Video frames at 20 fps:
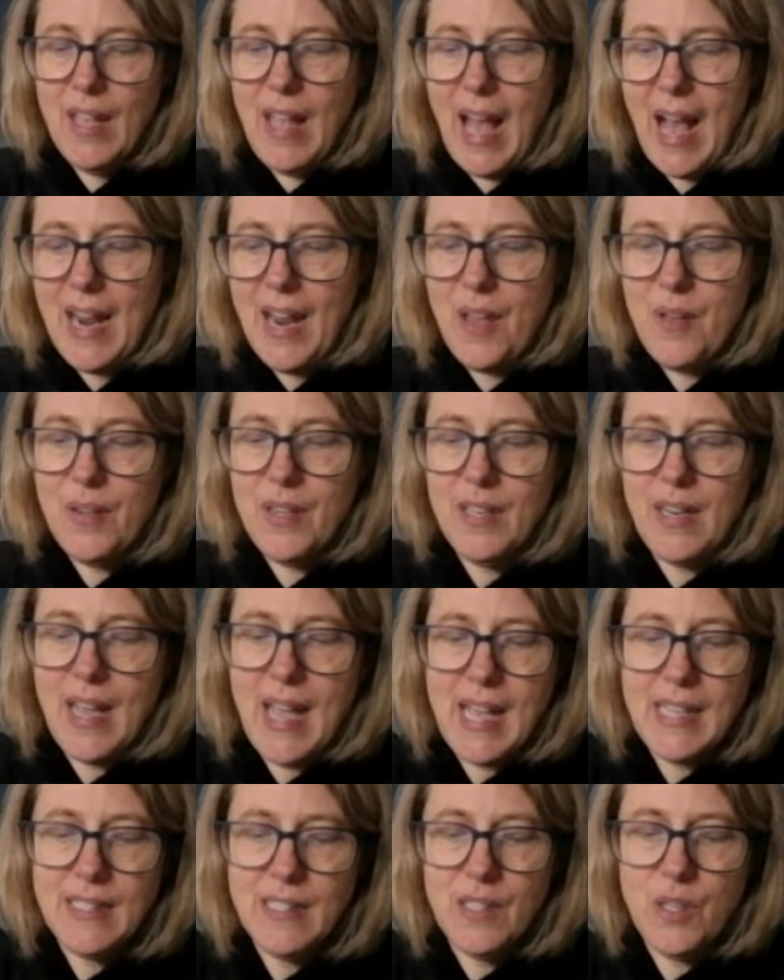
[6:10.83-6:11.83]
Hello, could I
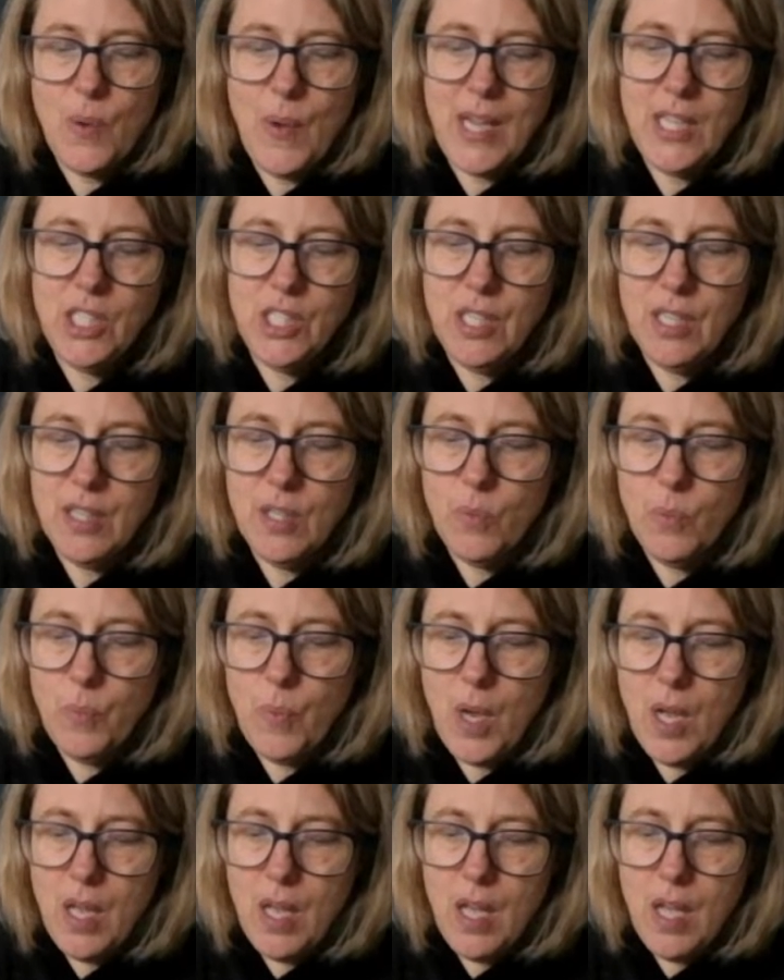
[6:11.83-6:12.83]
ask a question? The
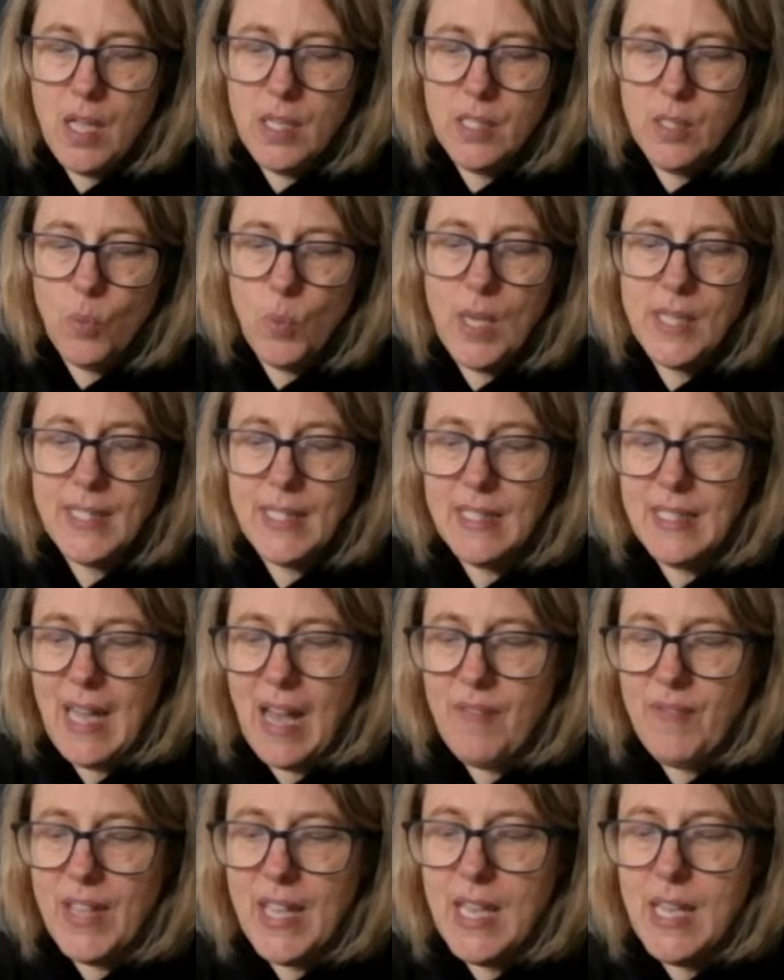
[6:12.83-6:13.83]
words that
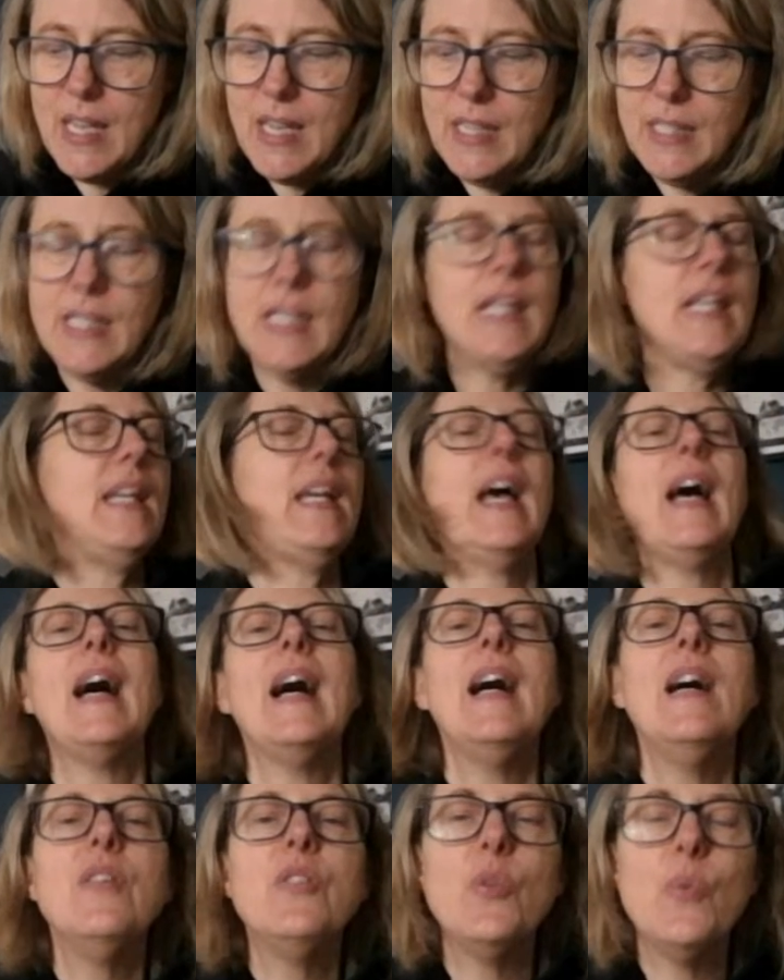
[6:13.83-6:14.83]
have ed,
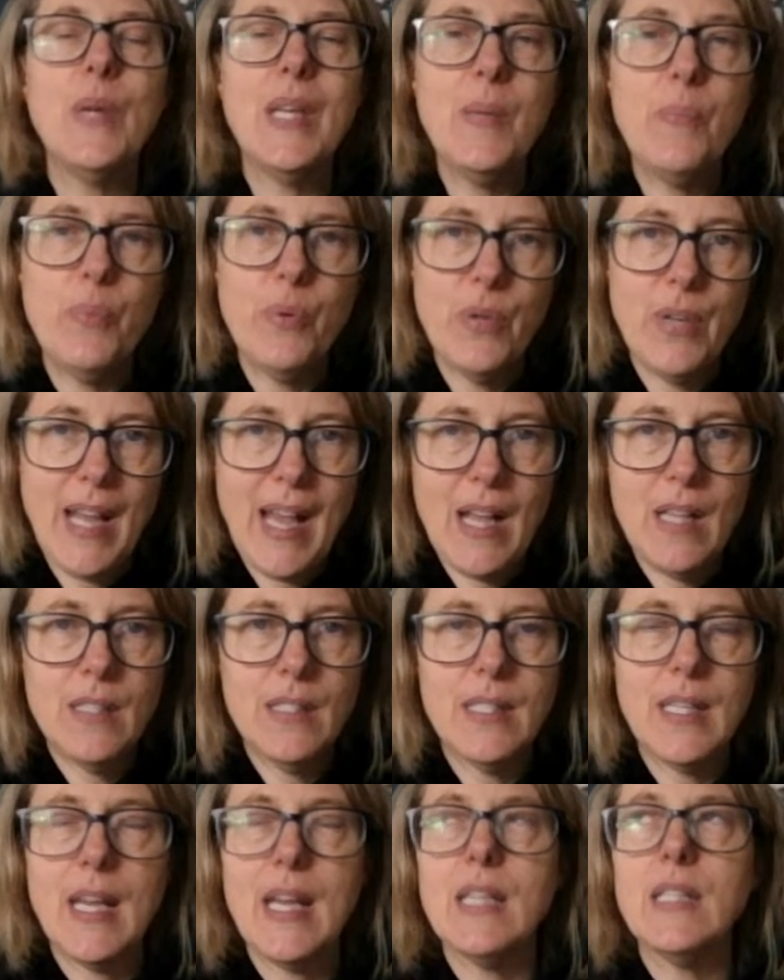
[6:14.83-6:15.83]
how do we
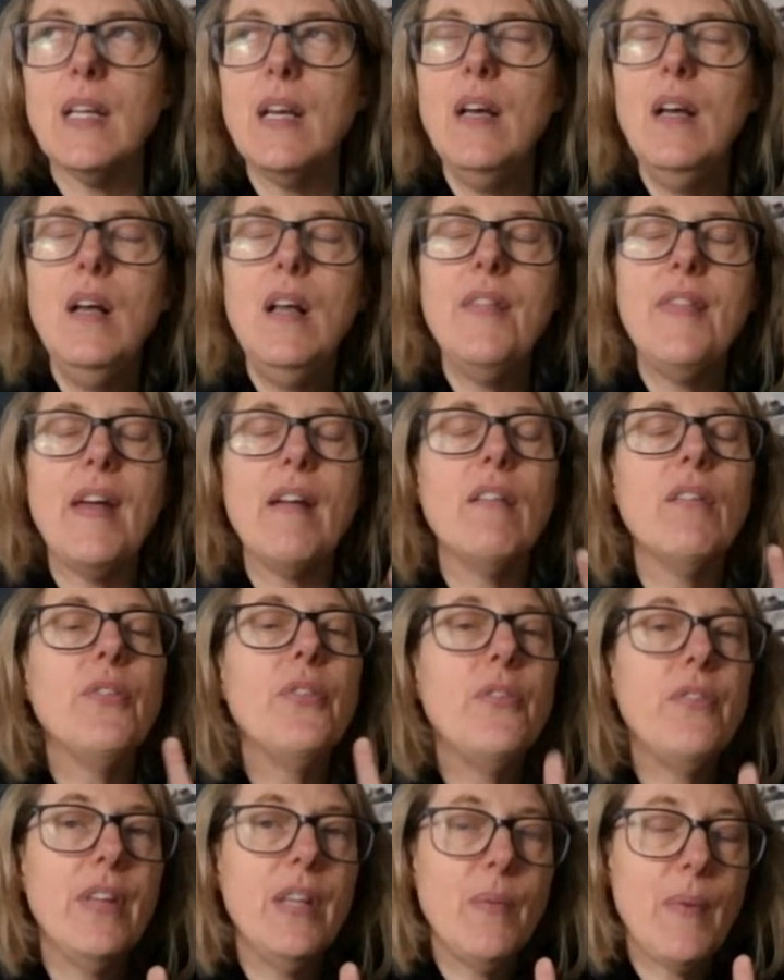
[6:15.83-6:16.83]
pronounce it? There are
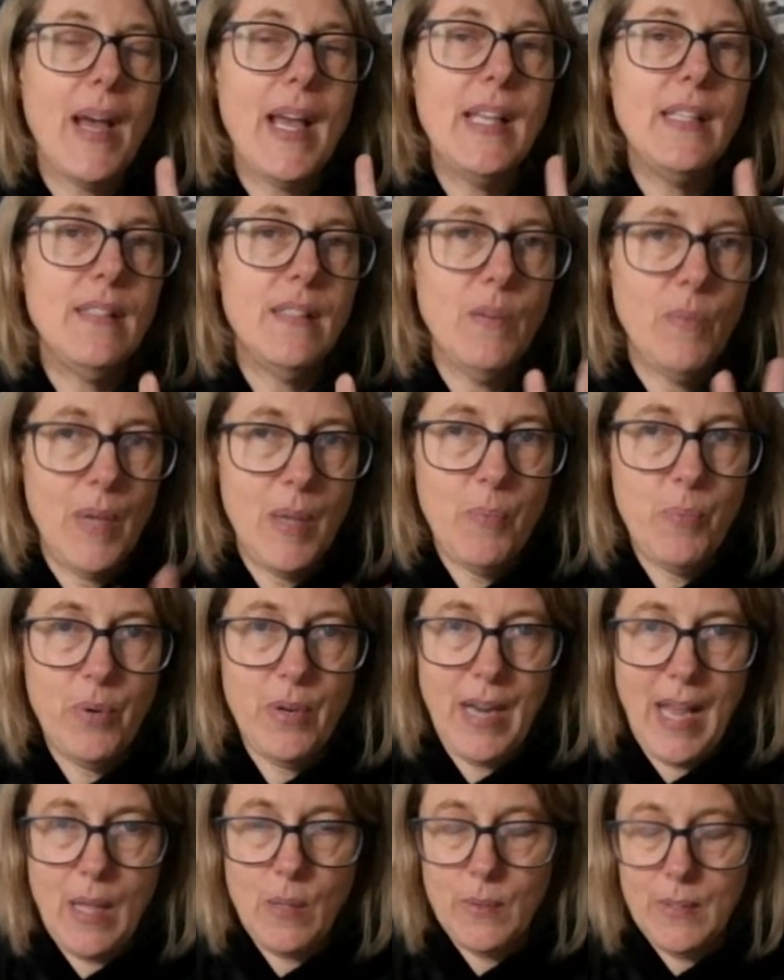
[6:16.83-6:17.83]
3 ways that we
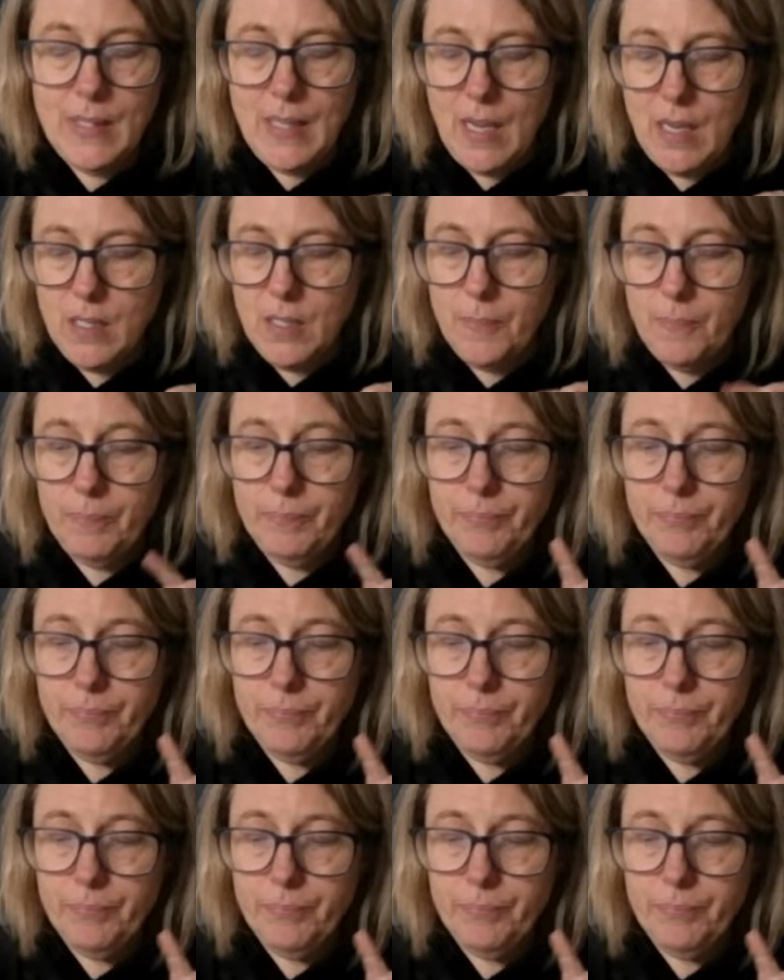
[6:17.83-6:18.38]
pronounce it.